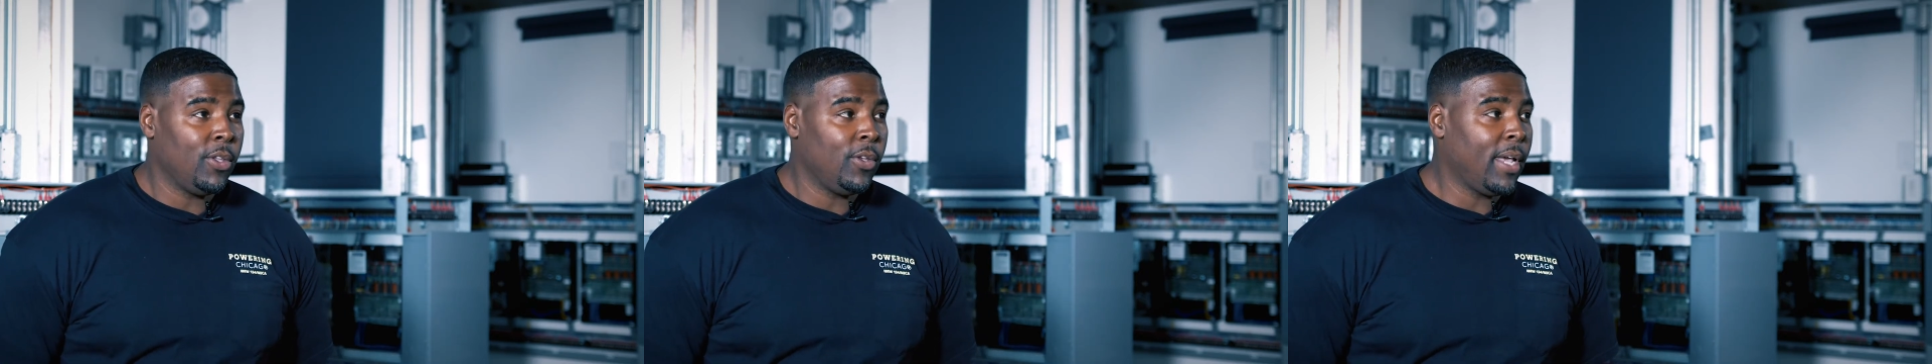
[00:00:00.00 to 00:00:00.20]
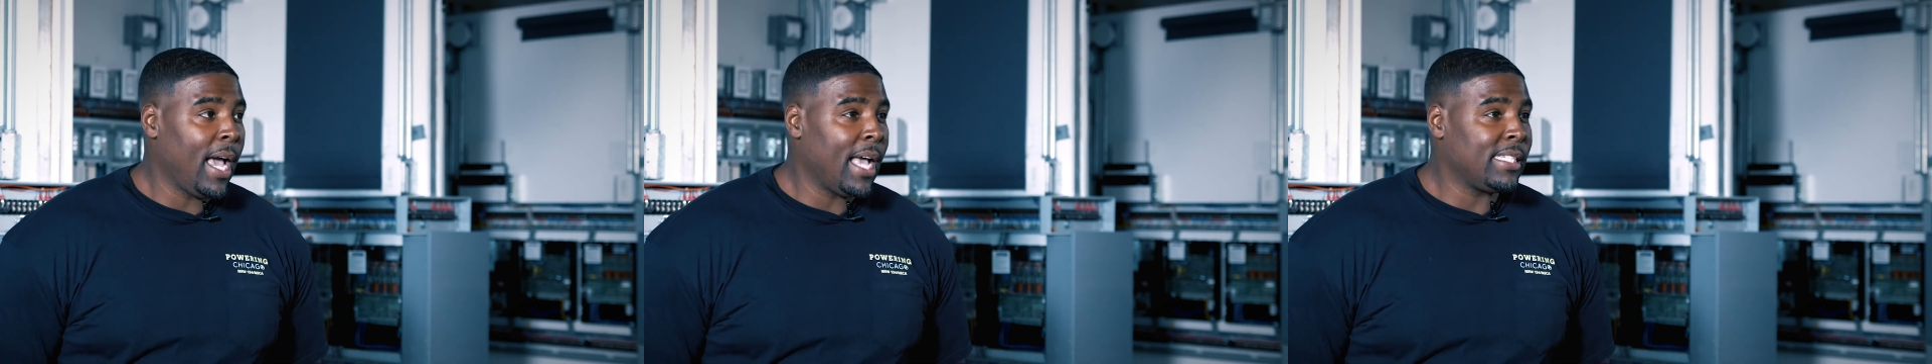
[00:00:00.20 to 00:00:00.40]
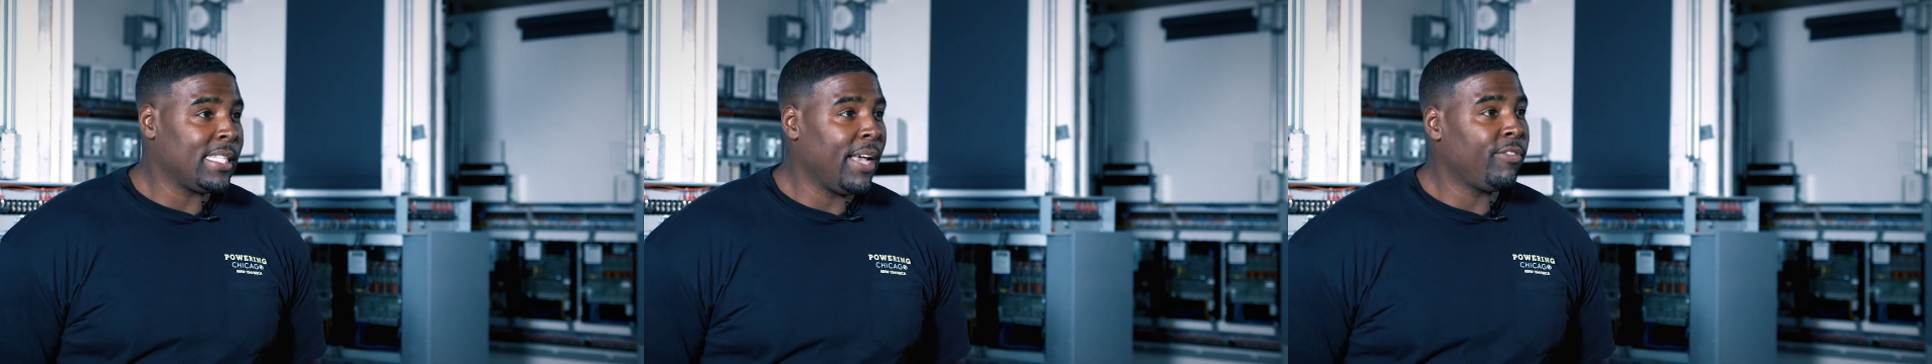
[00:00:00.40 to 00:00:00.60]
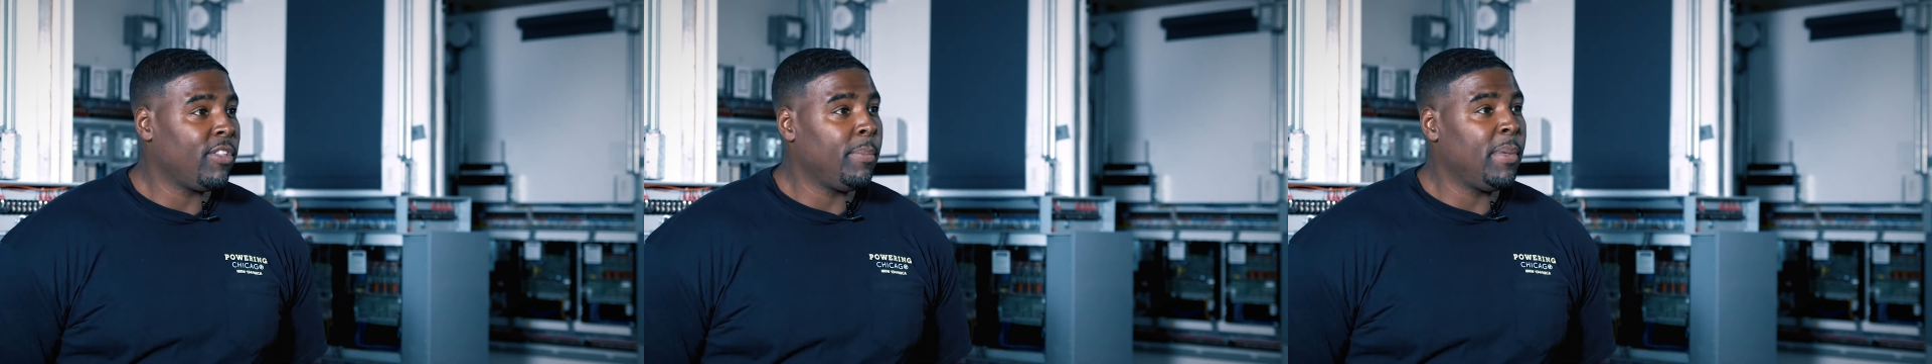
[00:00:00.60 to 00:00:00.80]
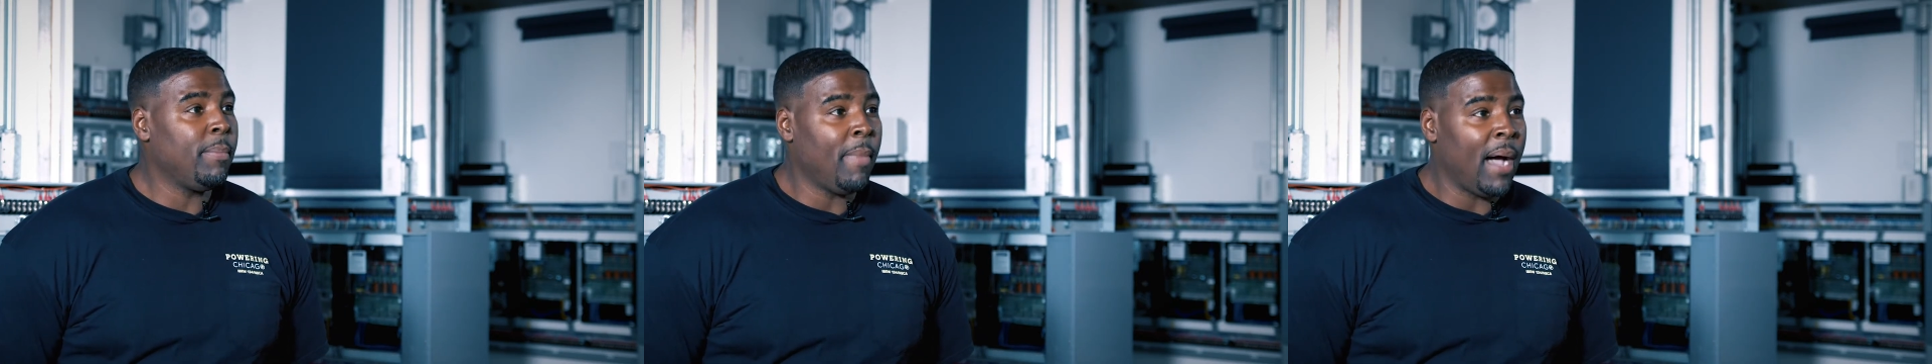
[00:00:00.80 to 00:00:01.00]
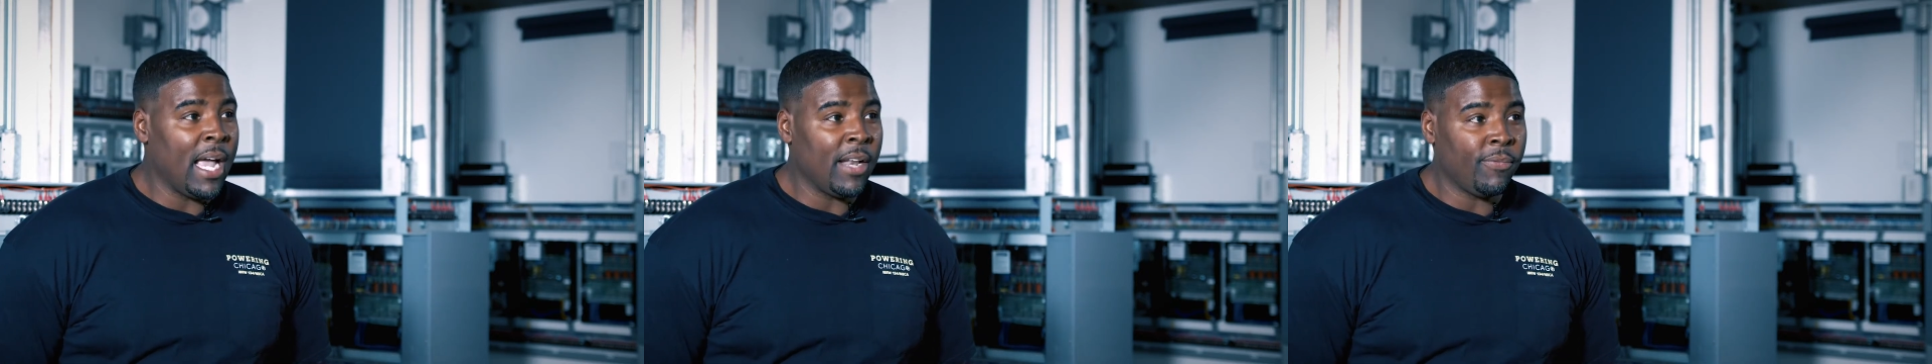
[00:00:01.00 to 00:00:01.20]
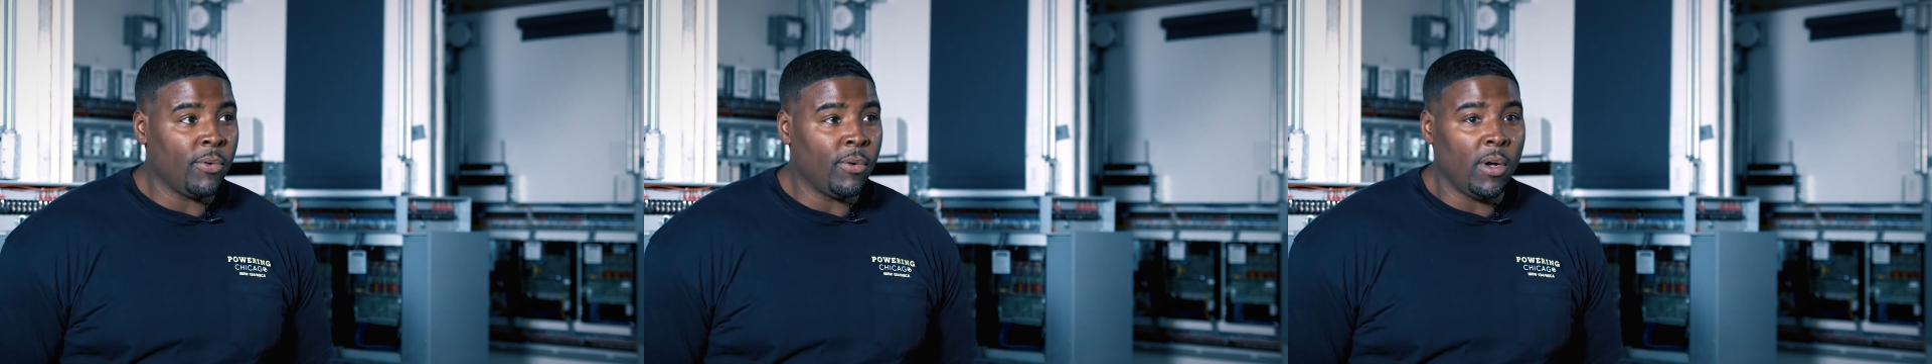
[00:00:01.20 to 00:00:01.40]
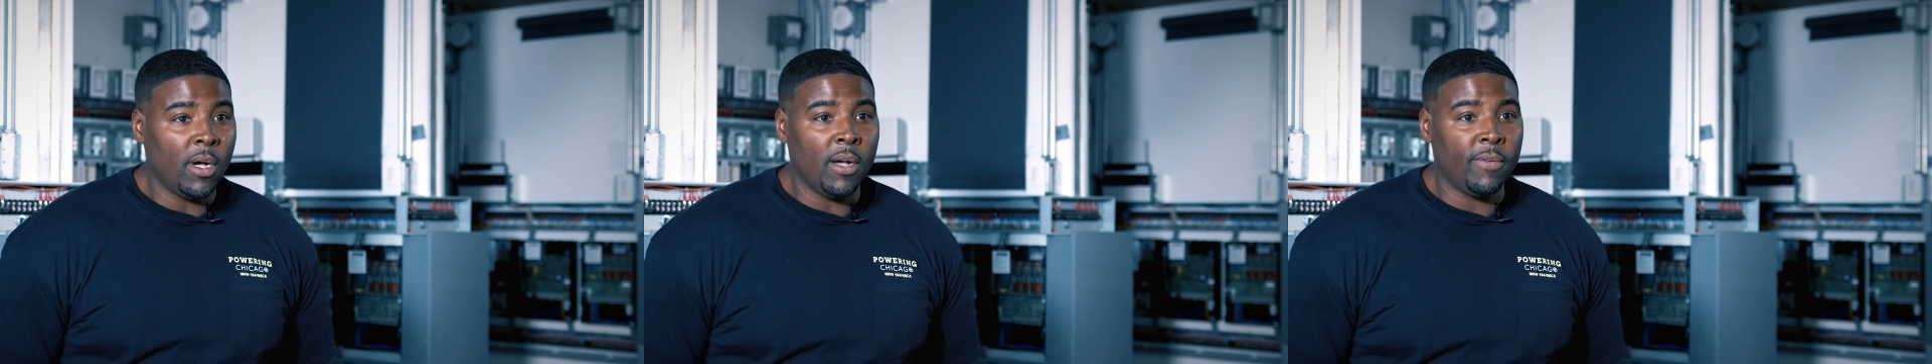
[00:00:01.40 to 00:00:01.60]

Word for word: you guys have to be mindful